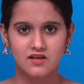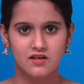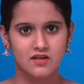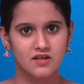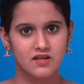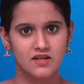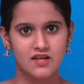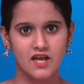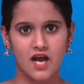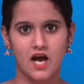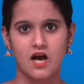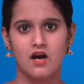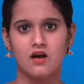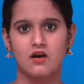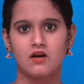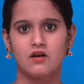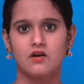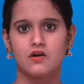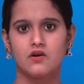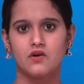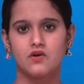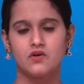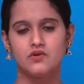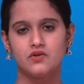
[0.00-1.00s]
Yeah,
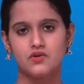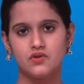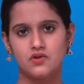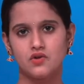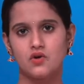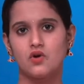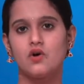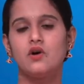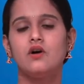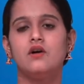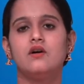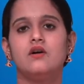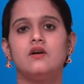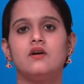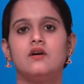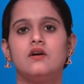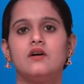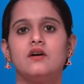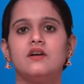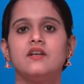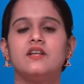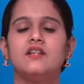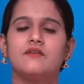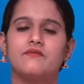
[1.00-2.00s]
so
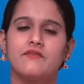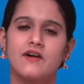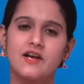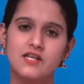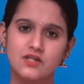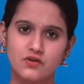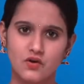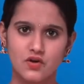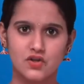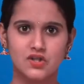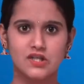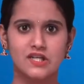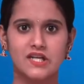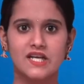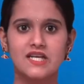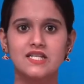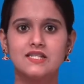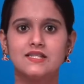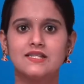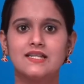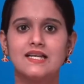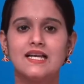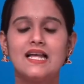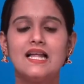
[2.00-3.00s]
here the first question
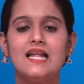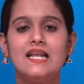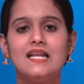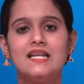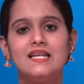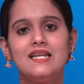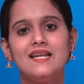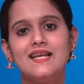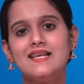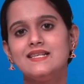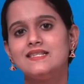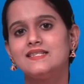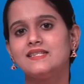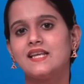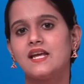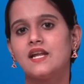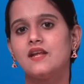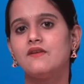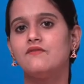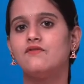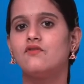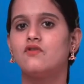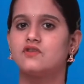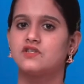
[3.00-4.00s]
is, list
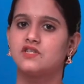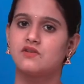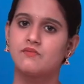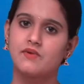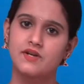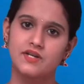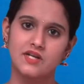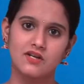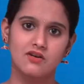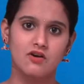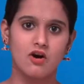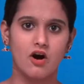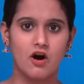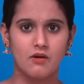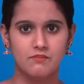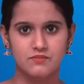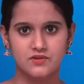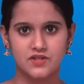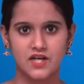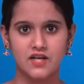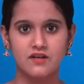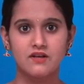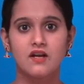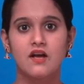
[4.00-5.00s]
any 4 symmetric
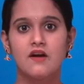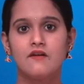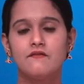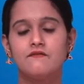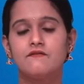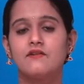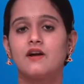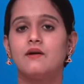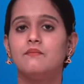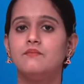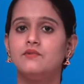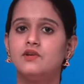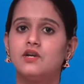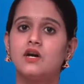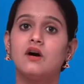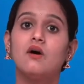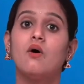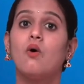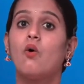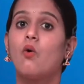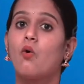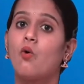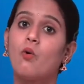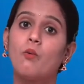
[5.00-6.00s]
objects from your
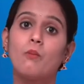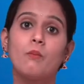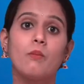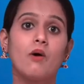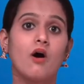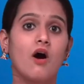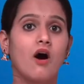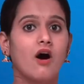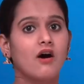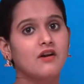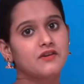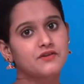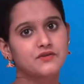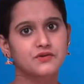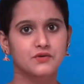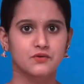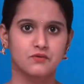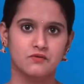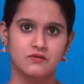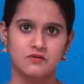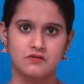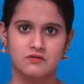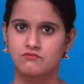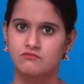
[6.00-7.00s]
home or
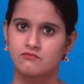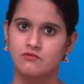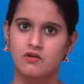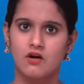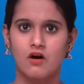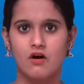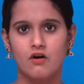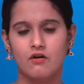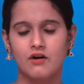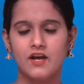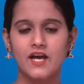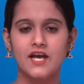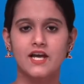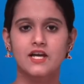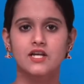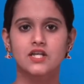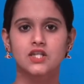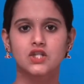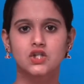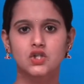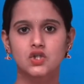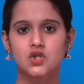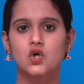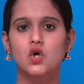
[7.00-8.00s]
school. Okay,
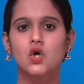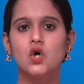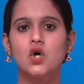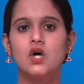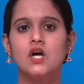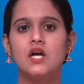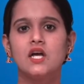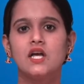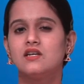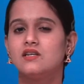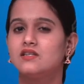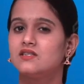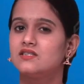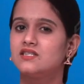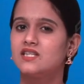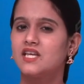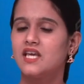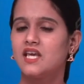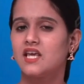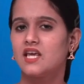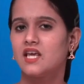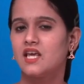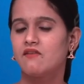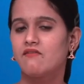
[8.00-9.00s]
so
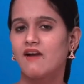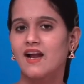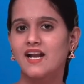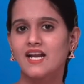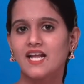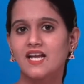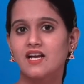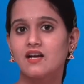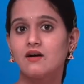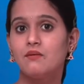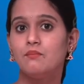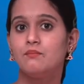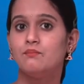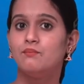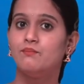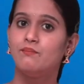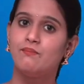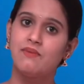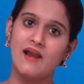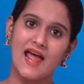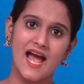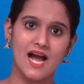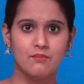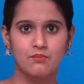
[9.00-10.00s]
see, if I take a
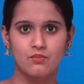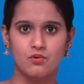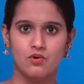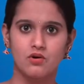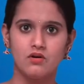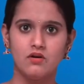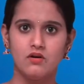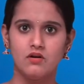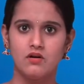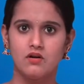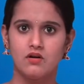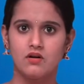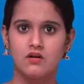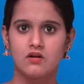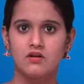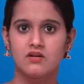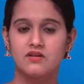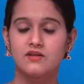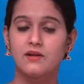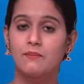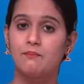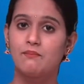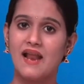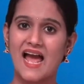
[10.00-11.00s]
blackboard,
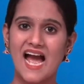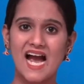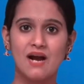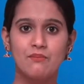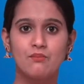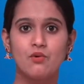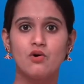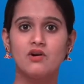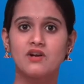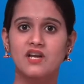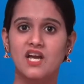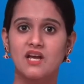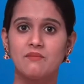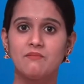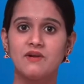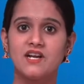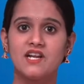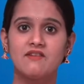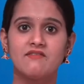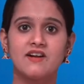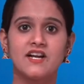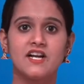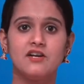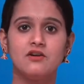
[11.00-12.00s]
the blackboard can be
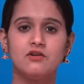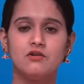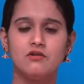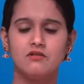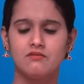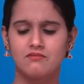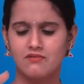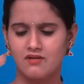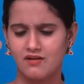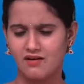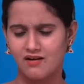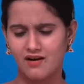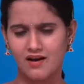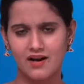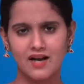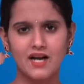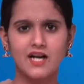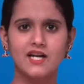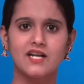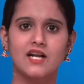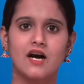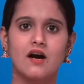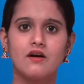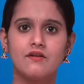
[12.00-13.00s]
divided into
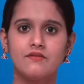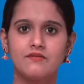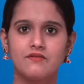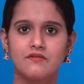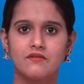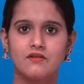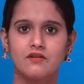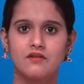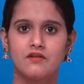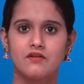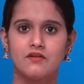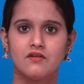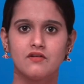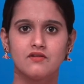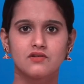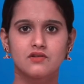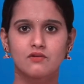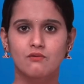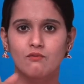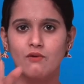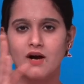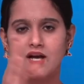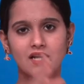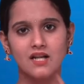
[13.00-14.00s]
correct half. So
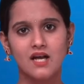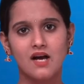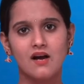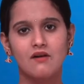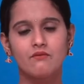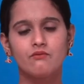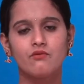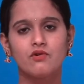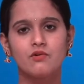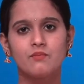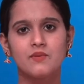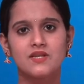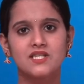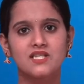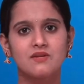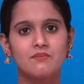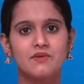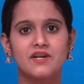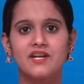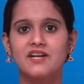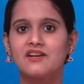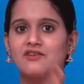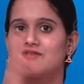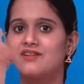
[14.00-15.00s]
one half would be
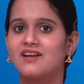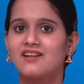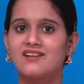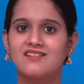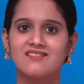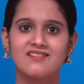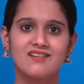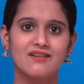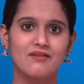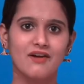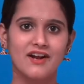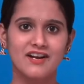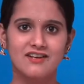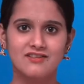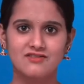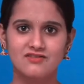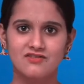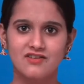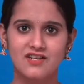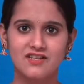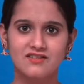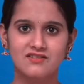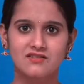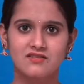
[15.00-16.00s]
symmetric to the another, right,
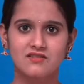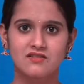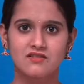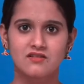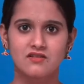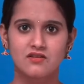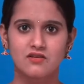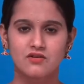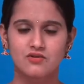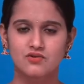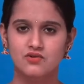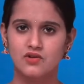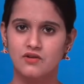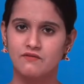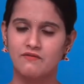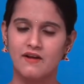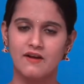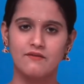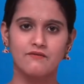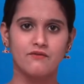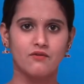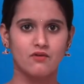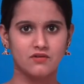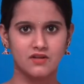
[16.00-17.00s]
students? So if I
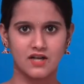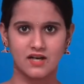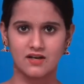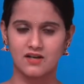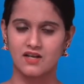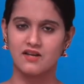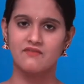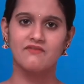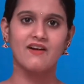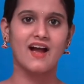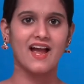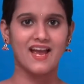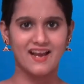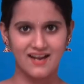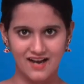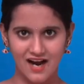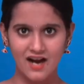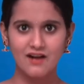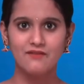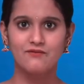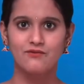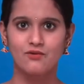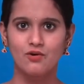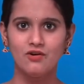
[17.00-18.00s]
fold that, if I
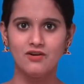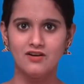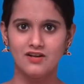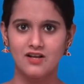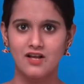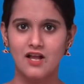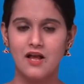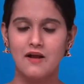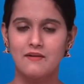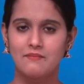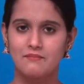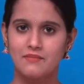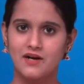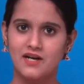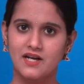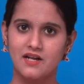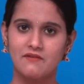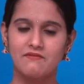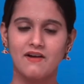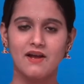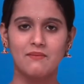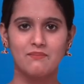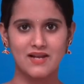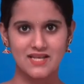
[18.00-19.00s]
can't fold, but if
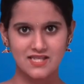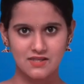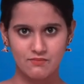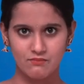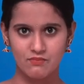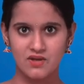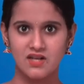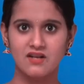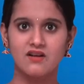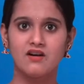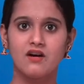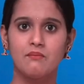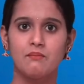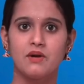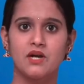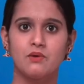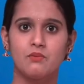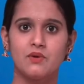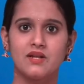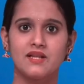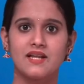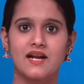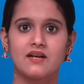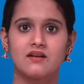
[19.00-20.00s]
I place a mirror
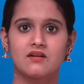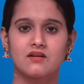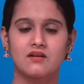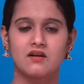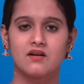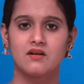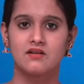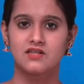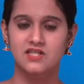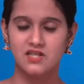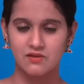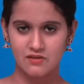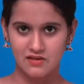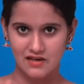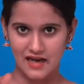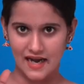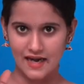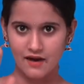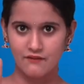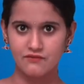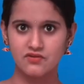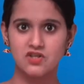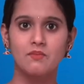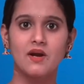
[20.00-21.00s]
between that line
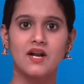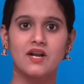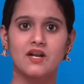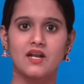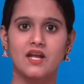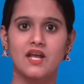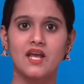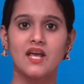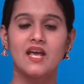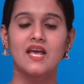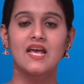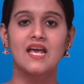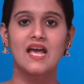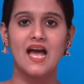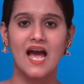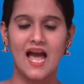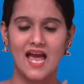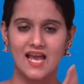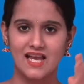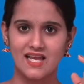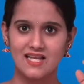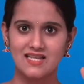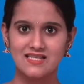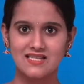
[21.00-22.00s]
of symmetry, I
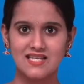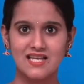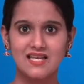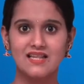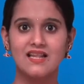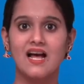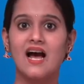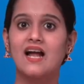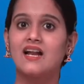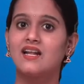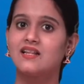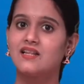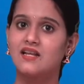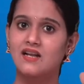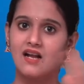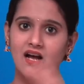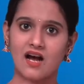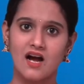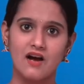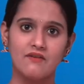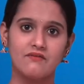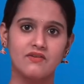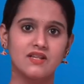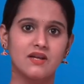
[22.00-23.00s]
can see the another
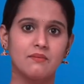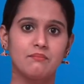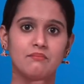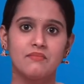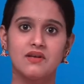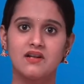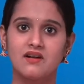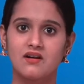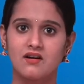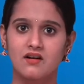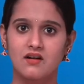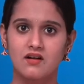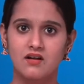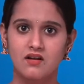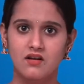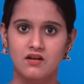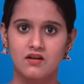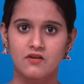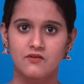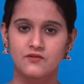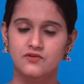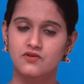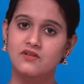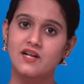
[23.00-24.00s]
half in the mirror.
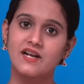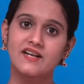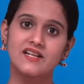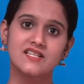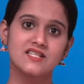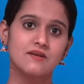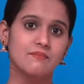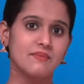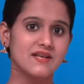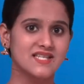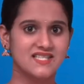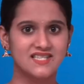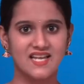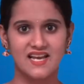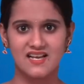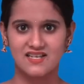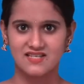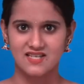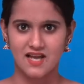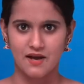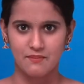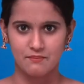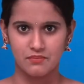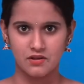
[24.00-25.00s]
So that is the best
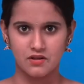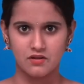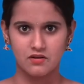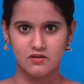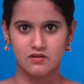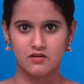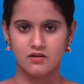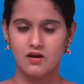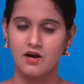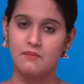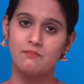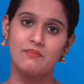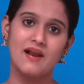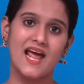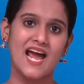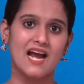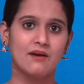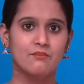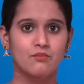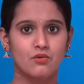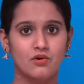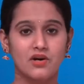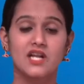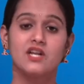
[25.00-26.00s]
example, a
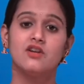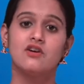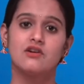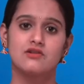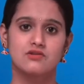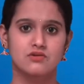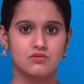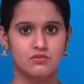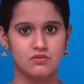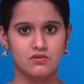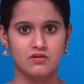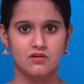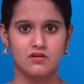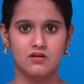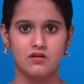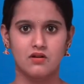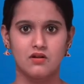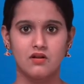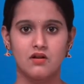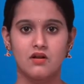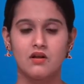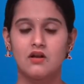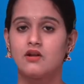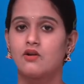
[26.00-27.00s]
blackboard in your school.
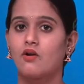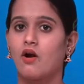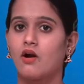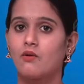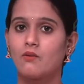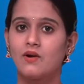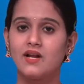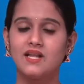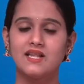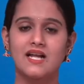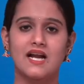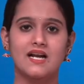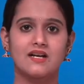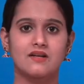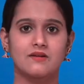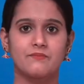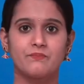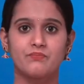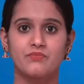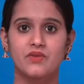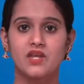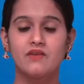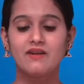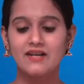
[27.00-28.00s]
Not only that,
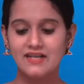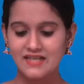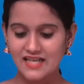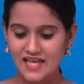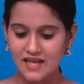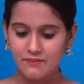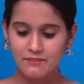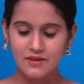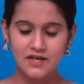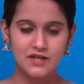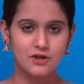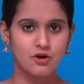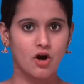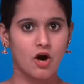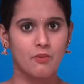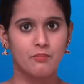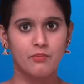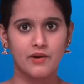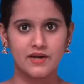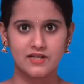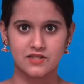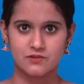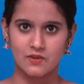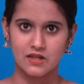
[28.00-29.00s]
even tabletop
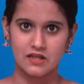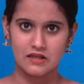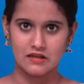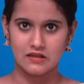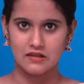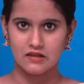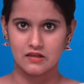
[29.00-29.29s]
as well.